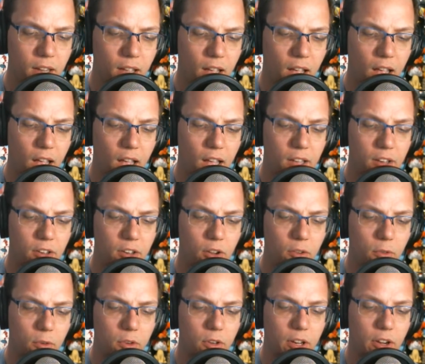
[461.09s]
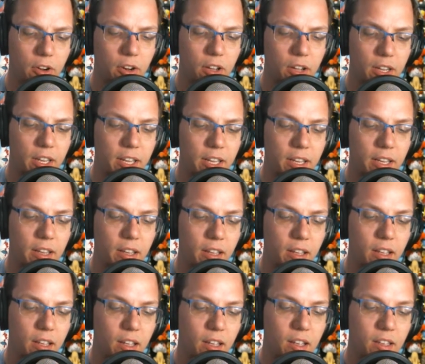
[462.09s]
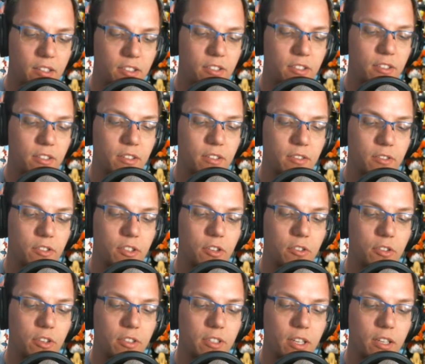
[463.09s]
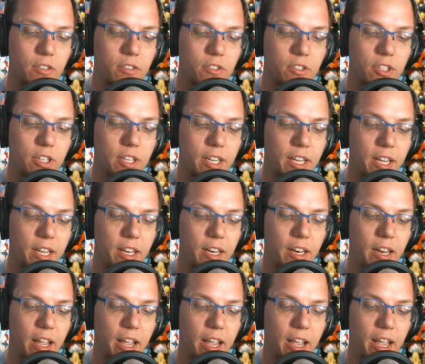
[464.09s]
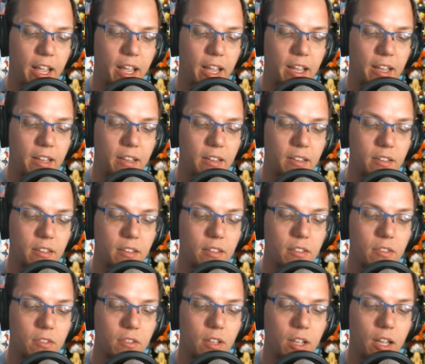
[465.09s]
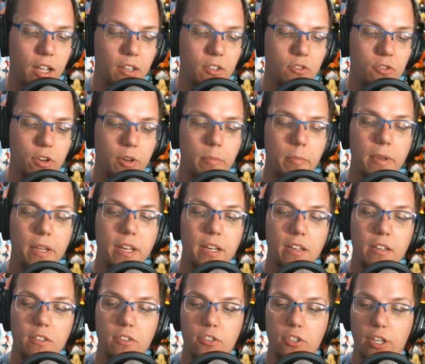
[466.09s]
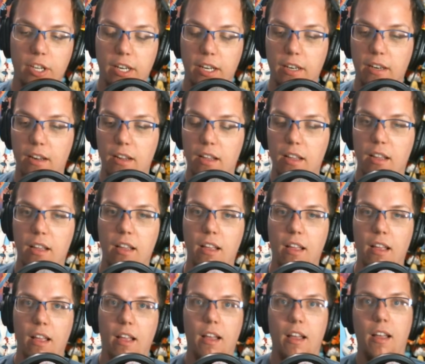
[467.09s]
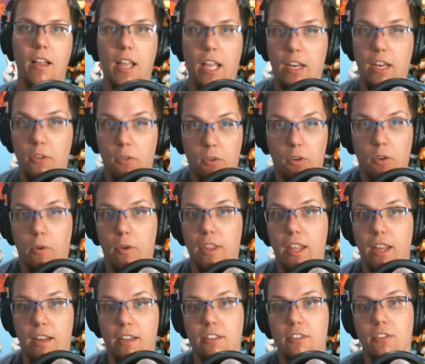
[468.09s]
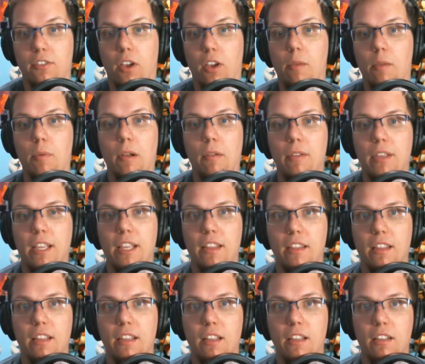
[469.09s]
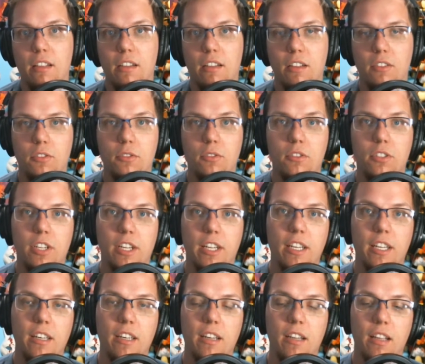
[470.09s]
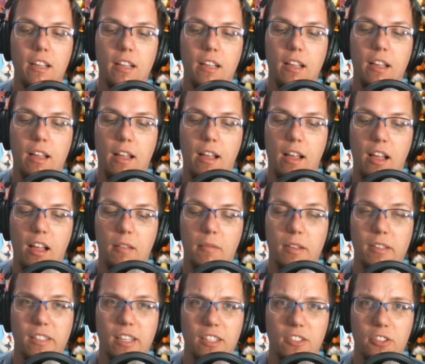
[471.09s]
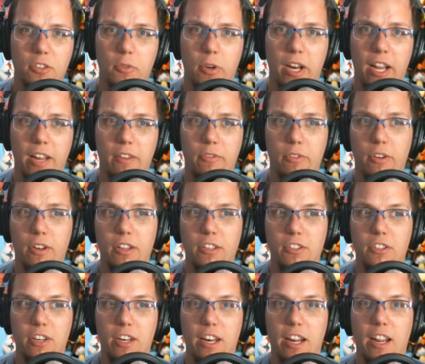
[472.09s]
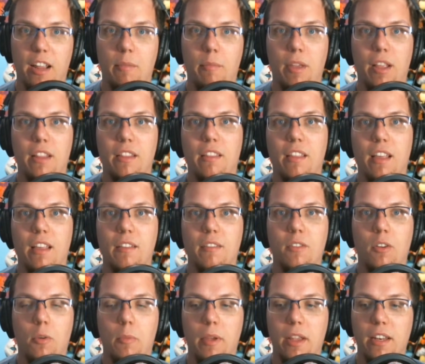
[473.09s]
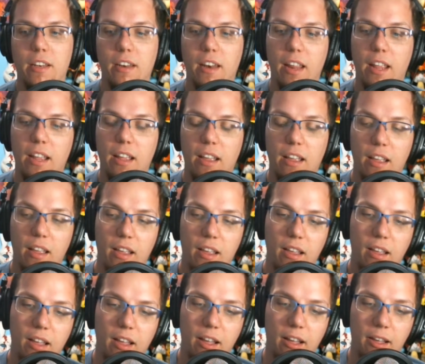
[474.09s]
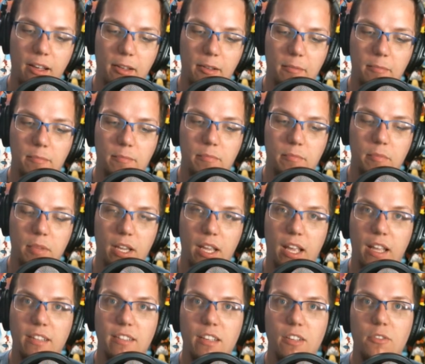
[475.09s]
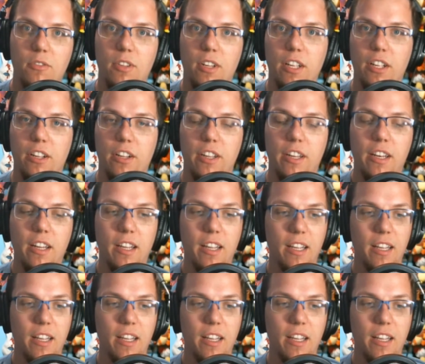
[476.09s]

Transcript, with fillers: Uh, tofu teriyaki, General Tso's chicken, and uh, string bean chicken. Uh, I don't know what that is, so I'll probably get the katsu chicken. Um, that's actually what I had for lunch today. I made that homemade today. Um, but yeah, it sounds really good.